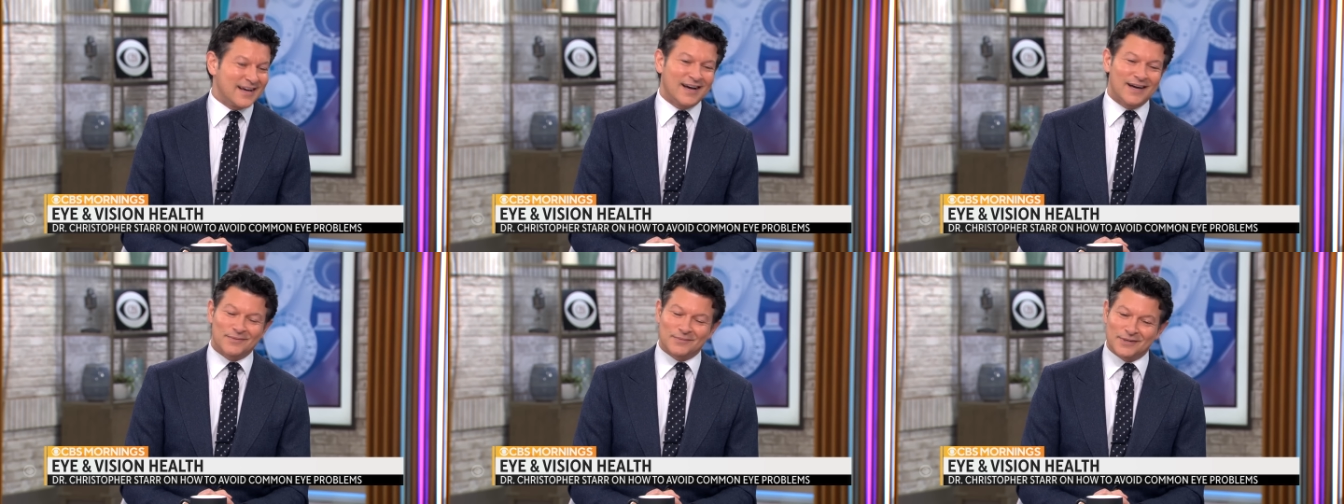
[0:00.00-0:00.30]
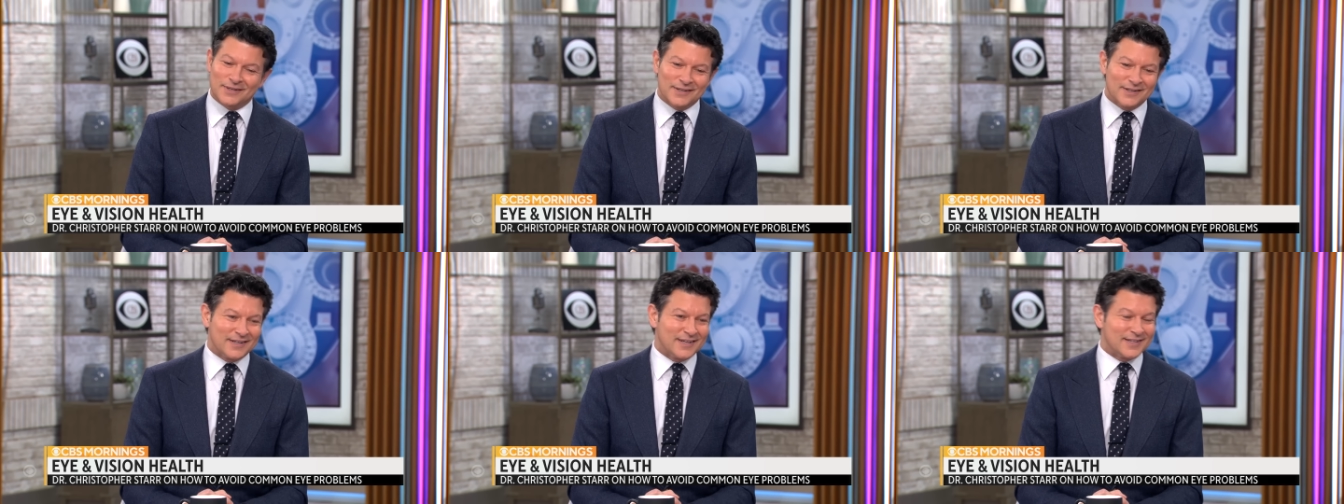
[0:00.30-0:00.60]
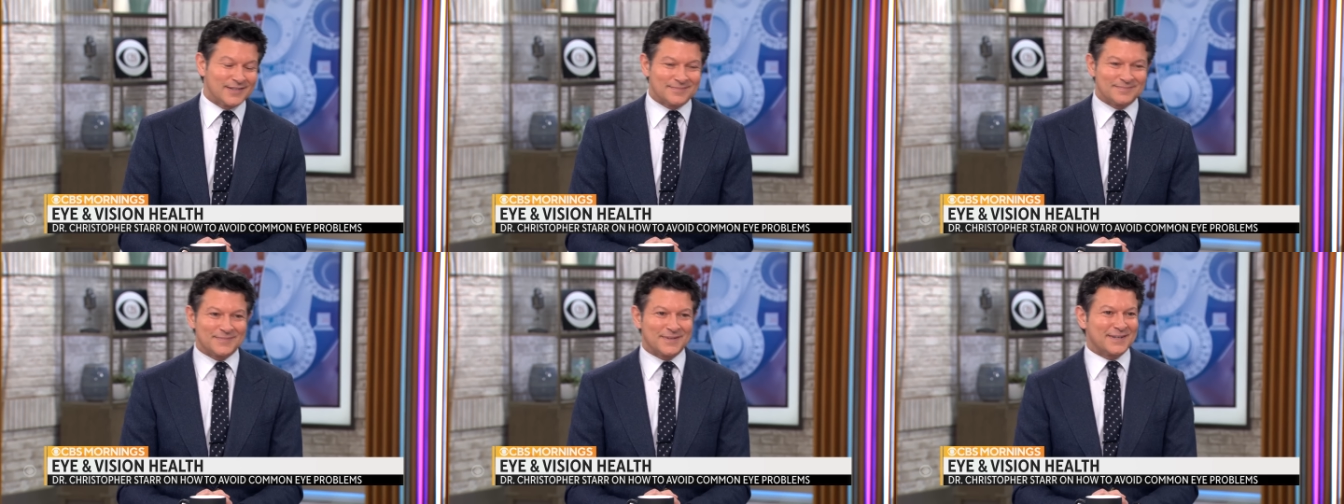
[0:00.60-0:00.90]
not
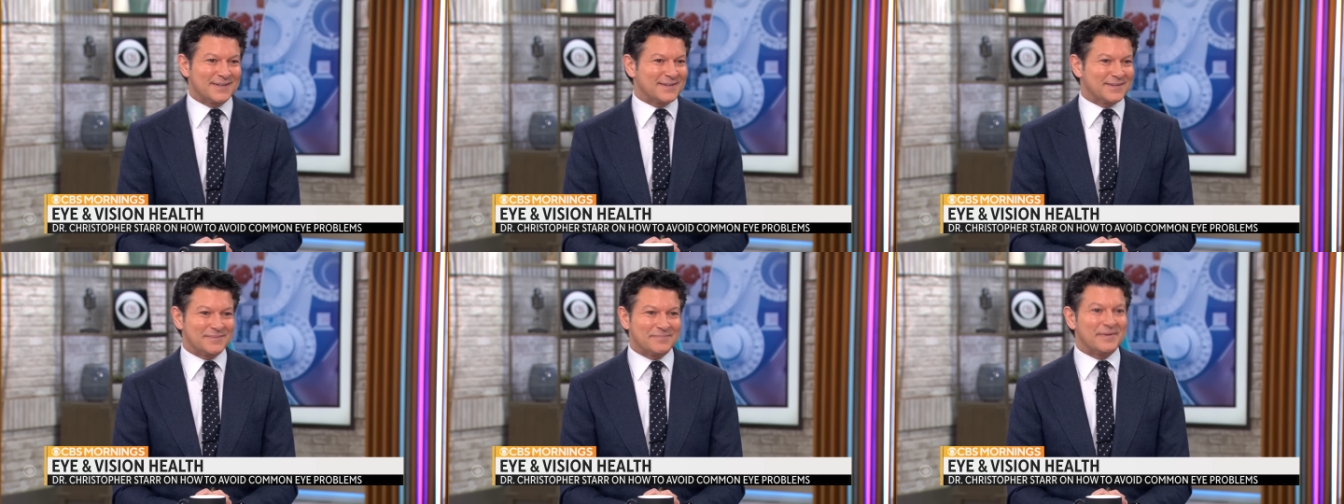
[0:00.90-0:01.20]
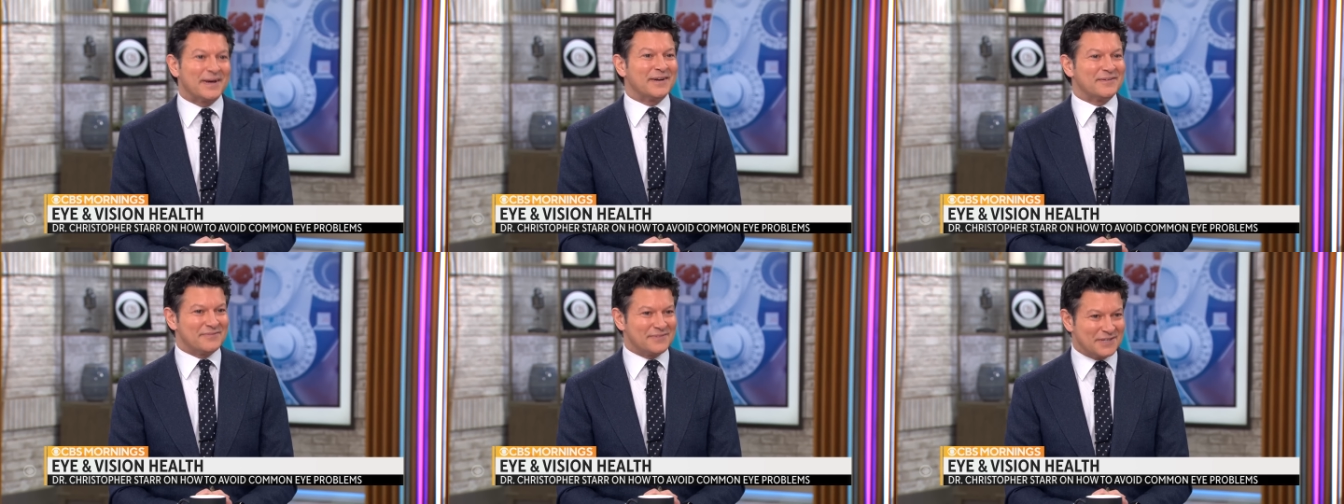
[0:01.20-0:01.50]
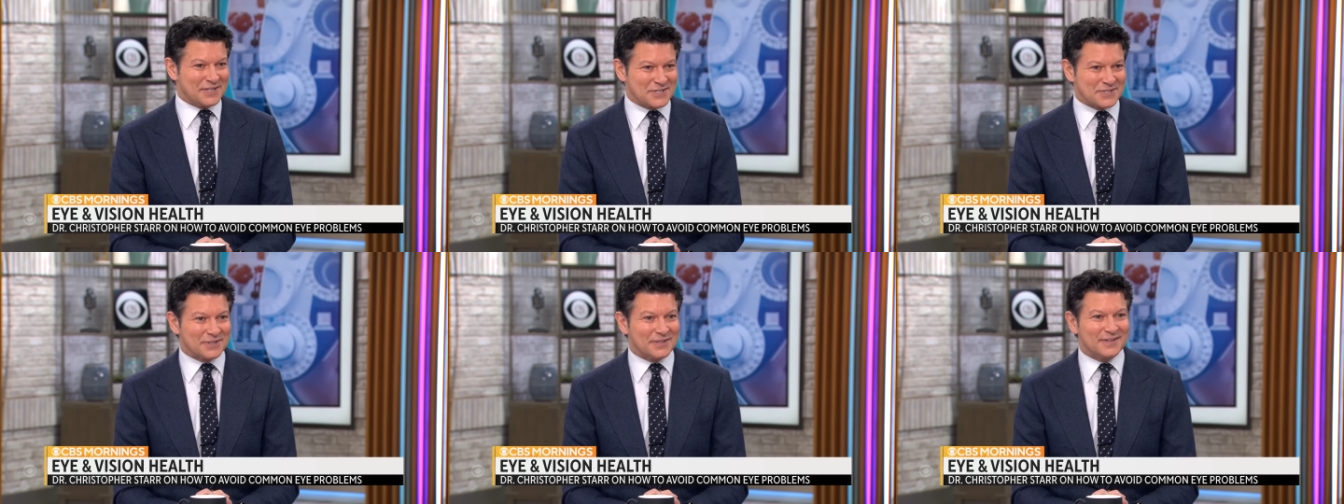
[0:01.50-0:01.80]
really
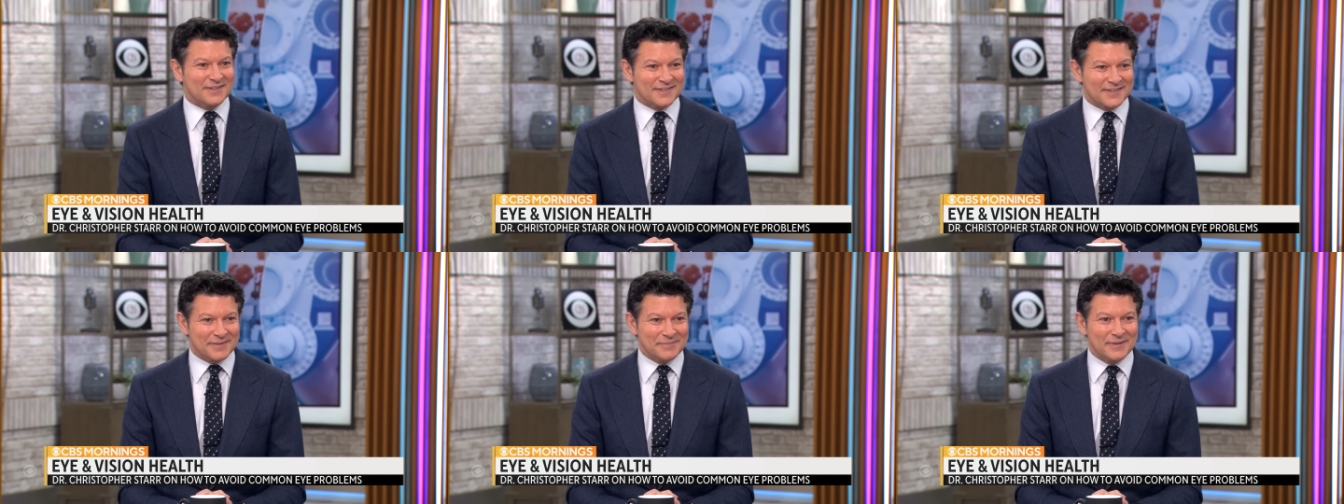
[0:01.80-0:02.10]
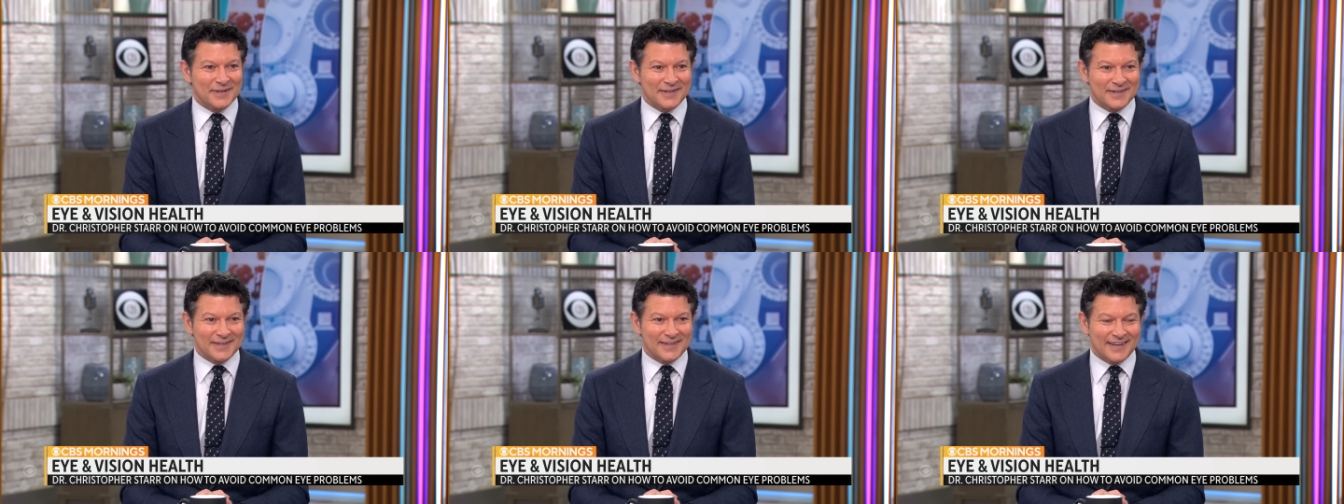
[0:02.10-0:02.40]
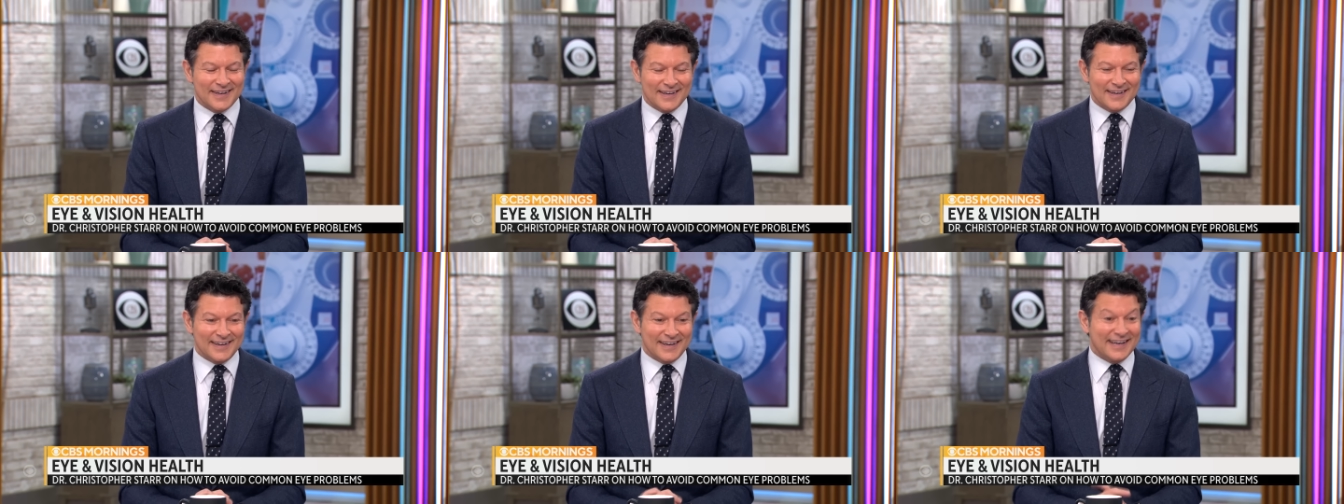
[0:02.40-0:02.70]
beneficial. I mean,
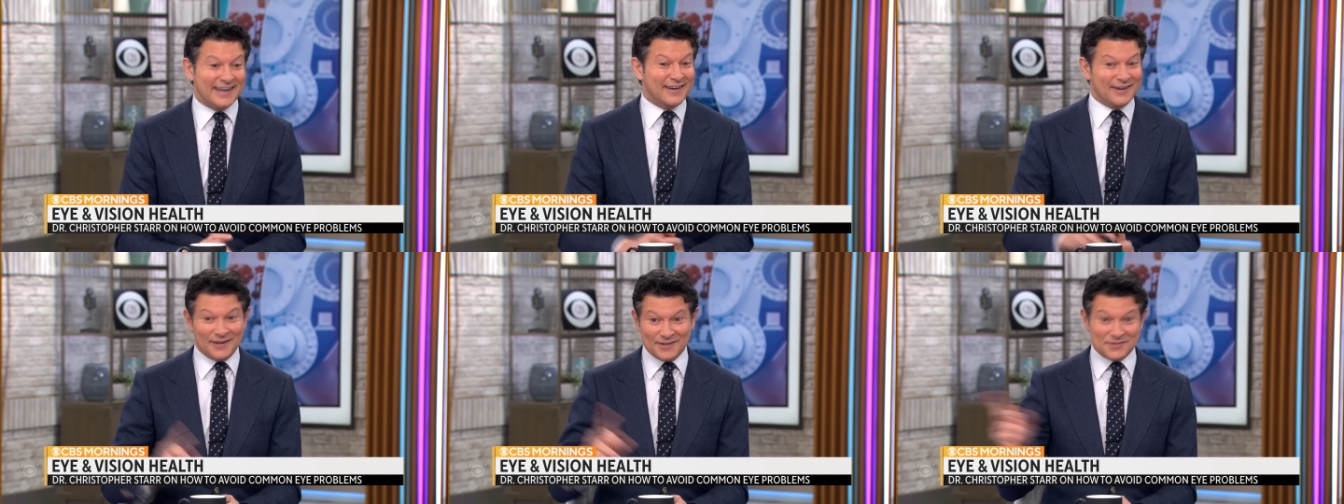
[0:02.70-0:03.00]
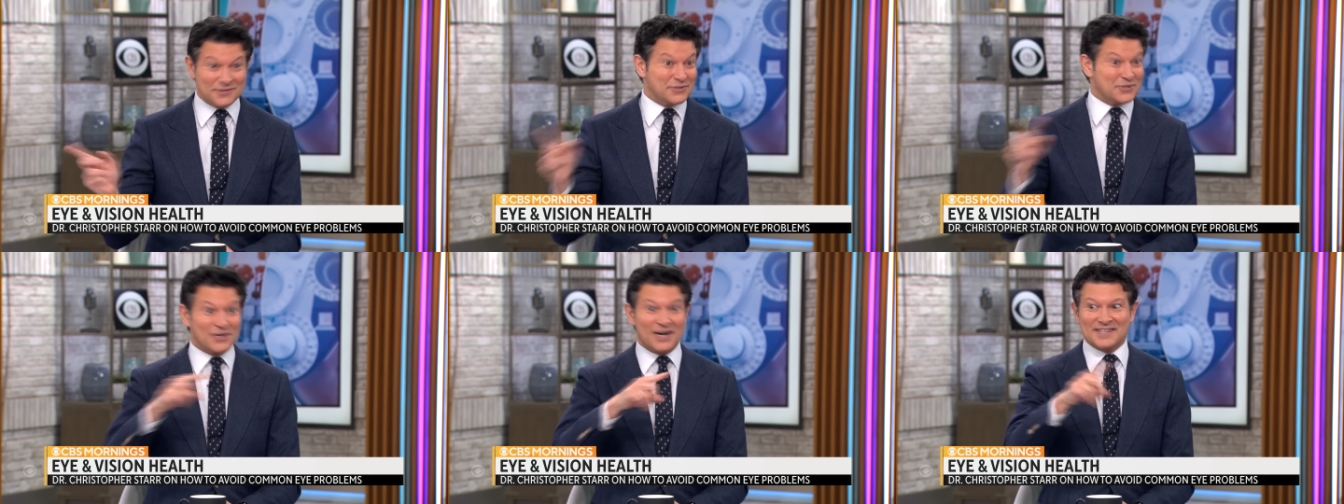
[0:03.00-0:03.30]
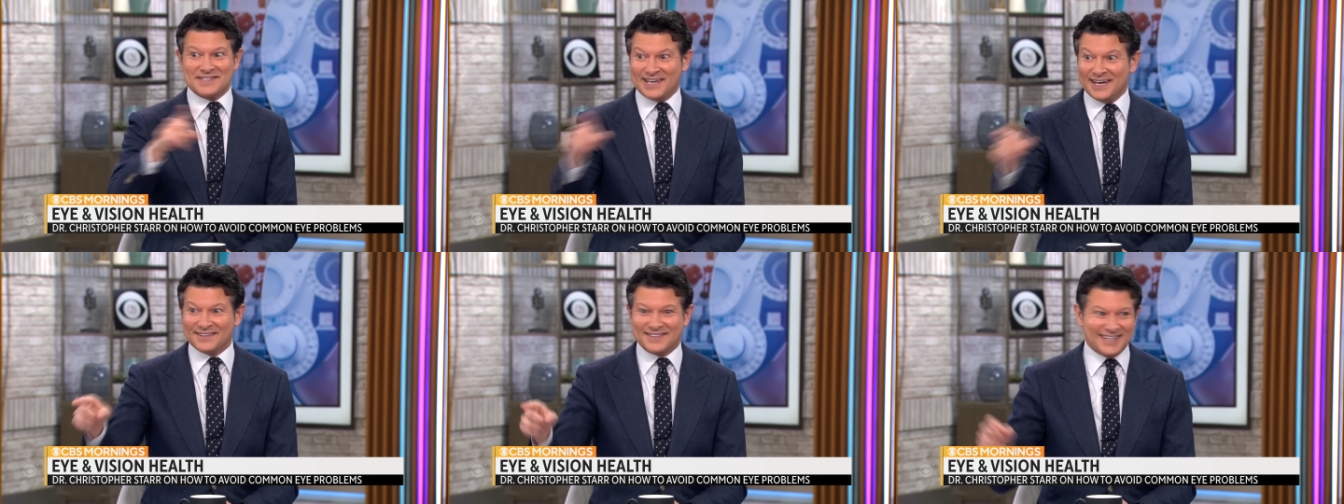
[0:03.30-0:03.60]
and it also
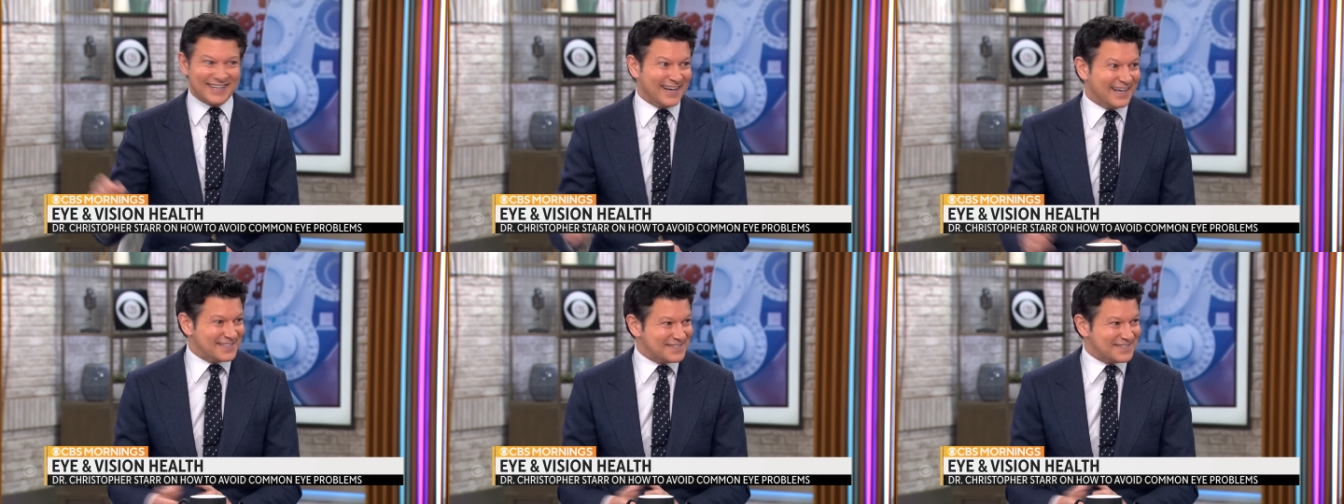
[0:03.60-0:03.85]
dries out the